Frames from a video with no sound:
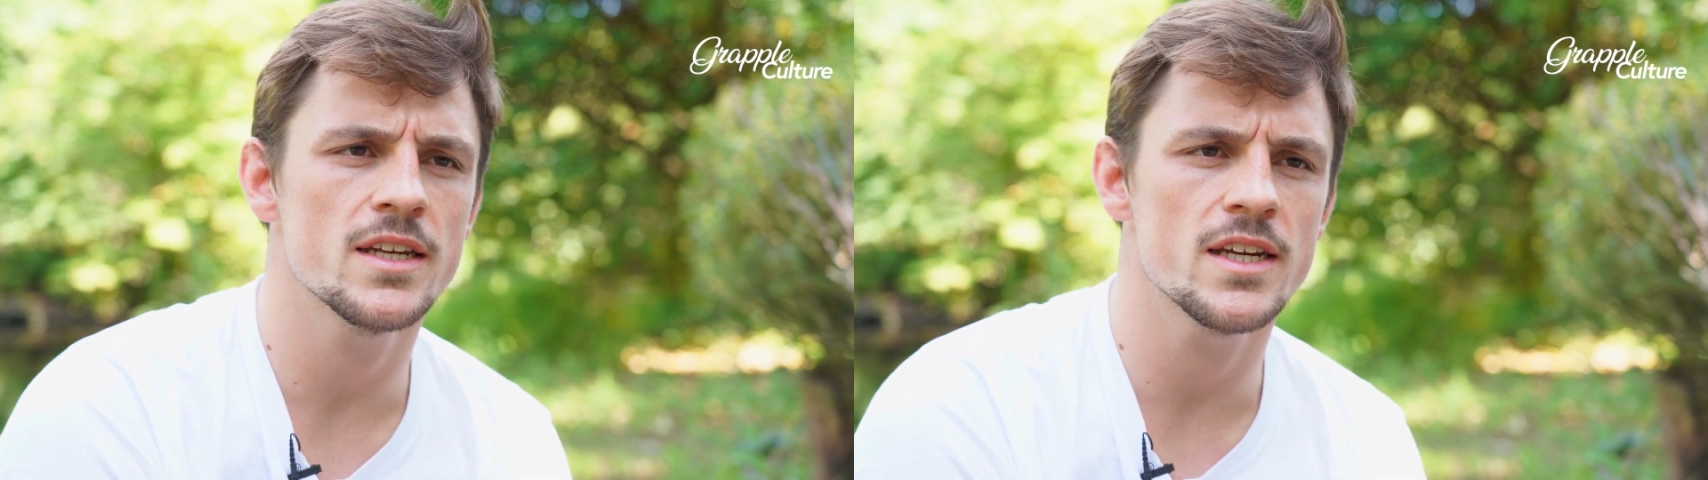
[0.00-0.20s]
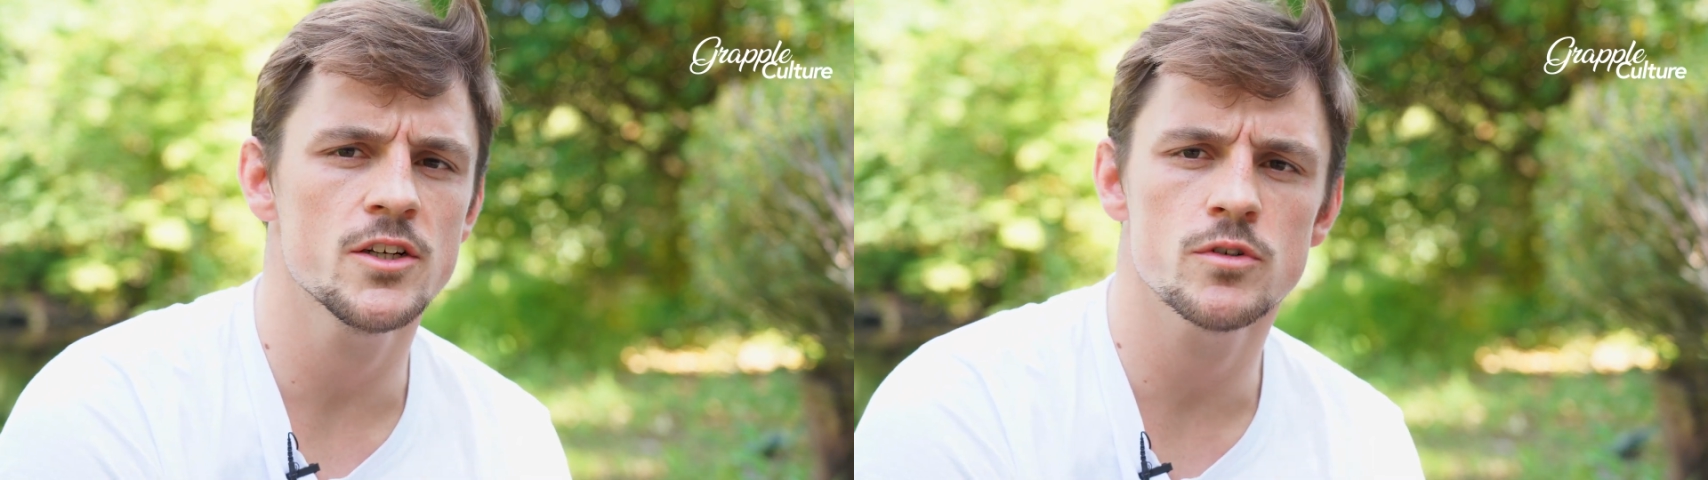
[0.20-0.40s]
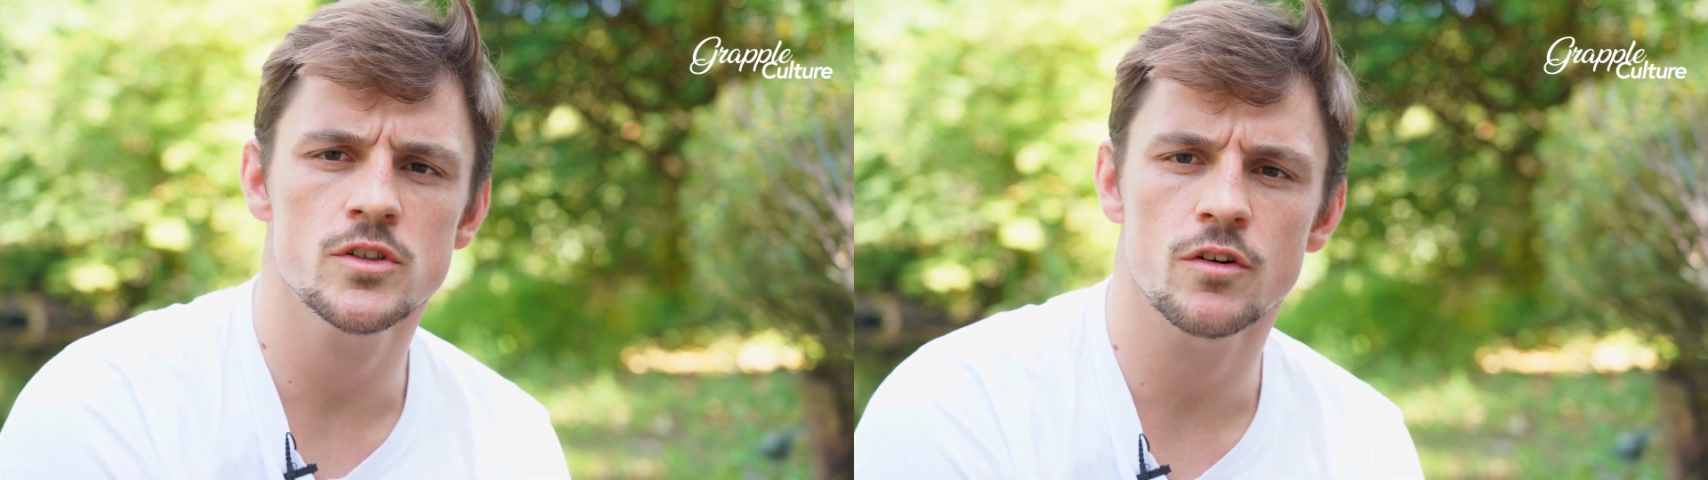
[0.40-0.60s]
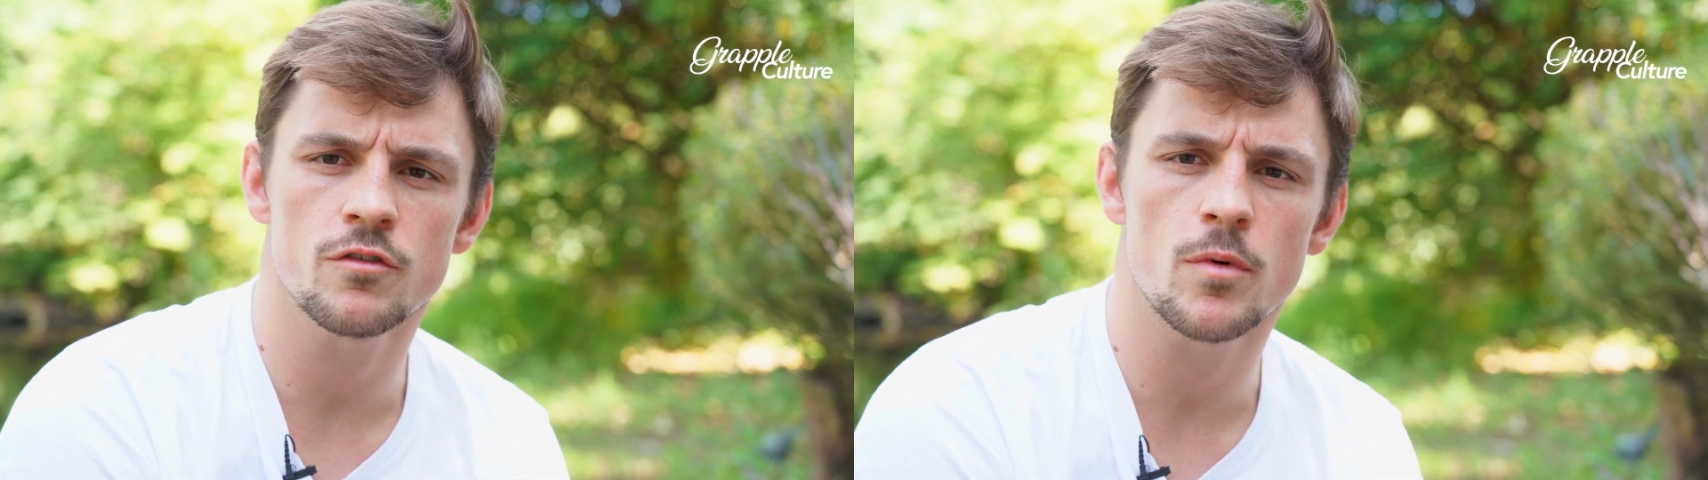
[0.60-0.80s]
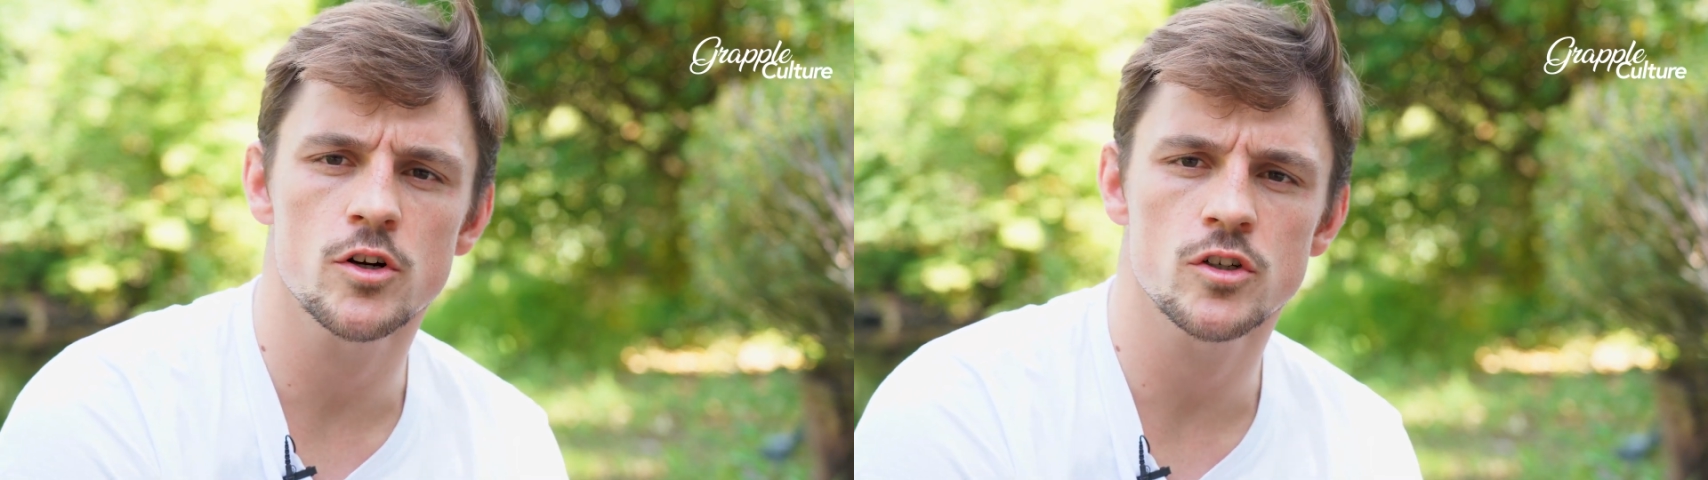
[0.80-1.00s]
the interest
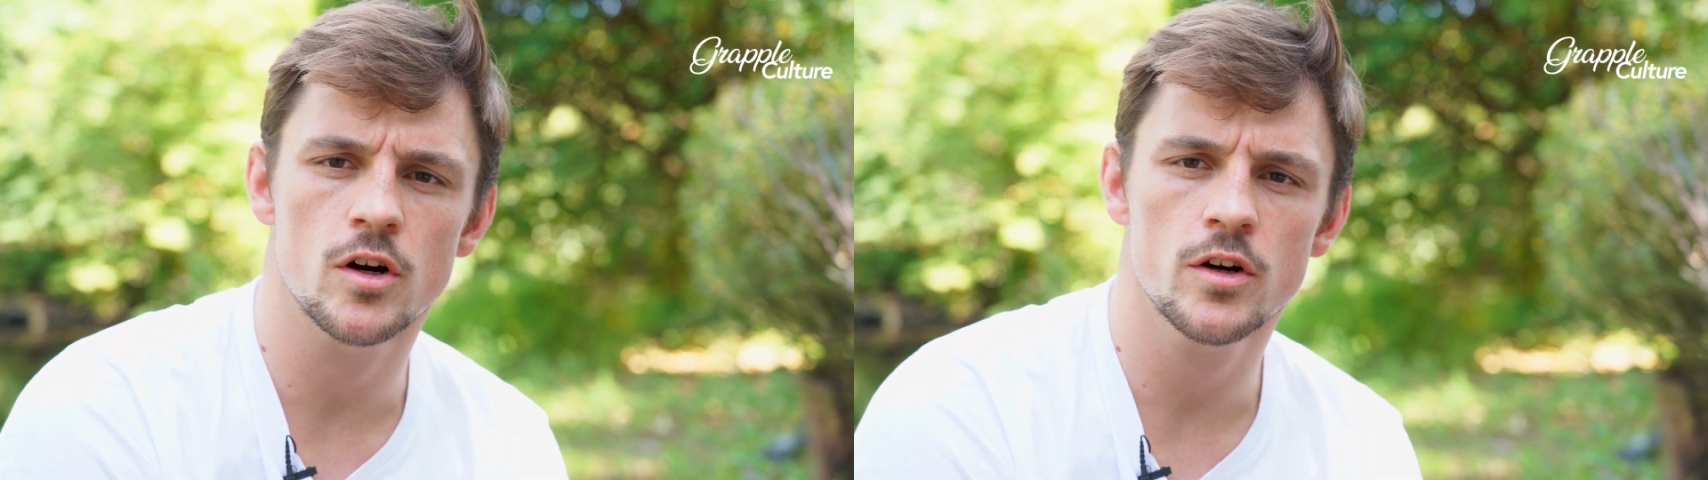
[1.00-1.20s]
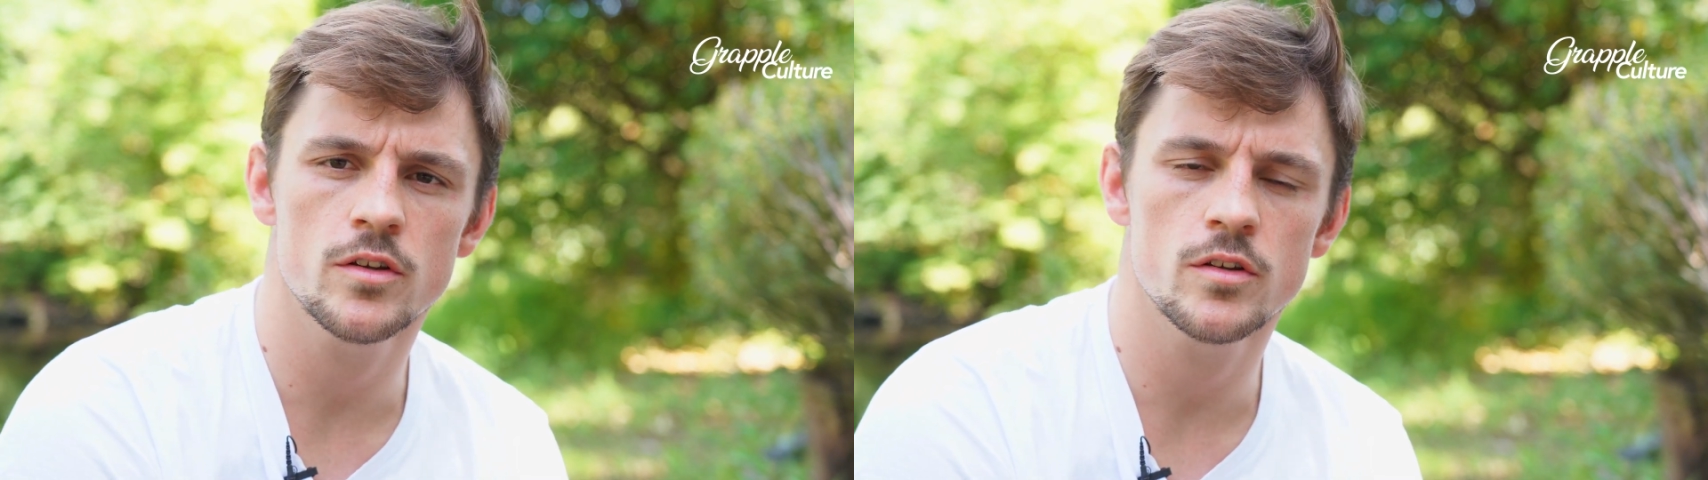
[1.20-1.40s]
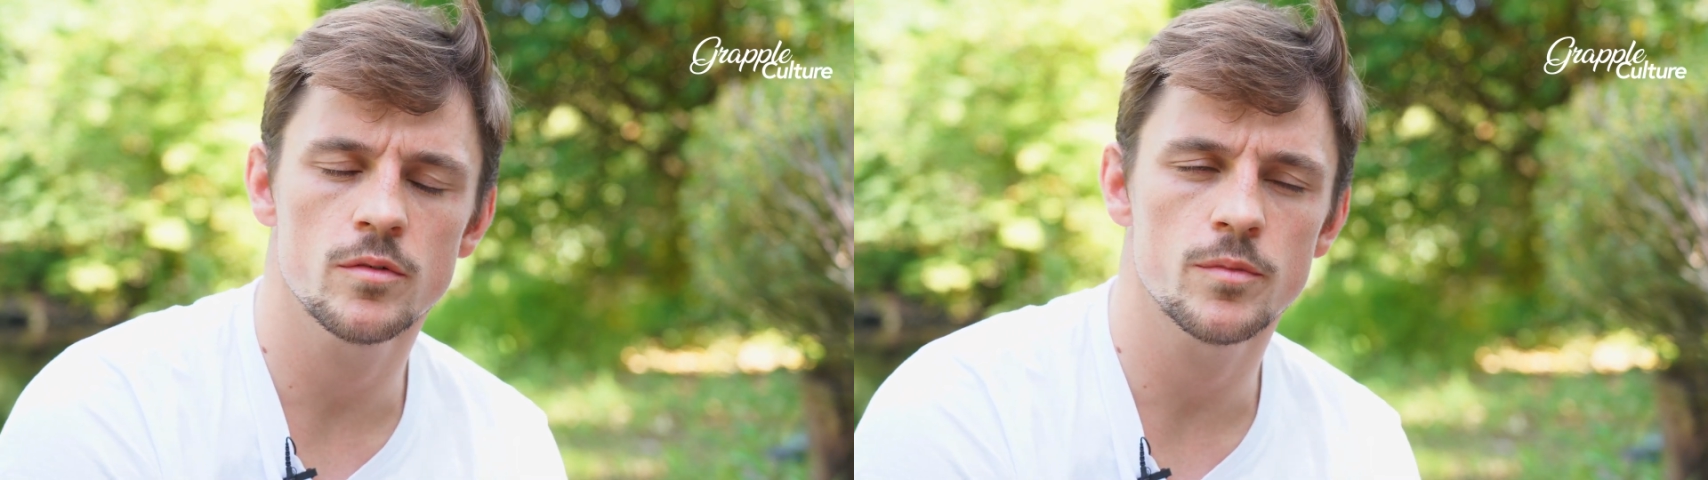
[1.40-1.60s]
of martial art,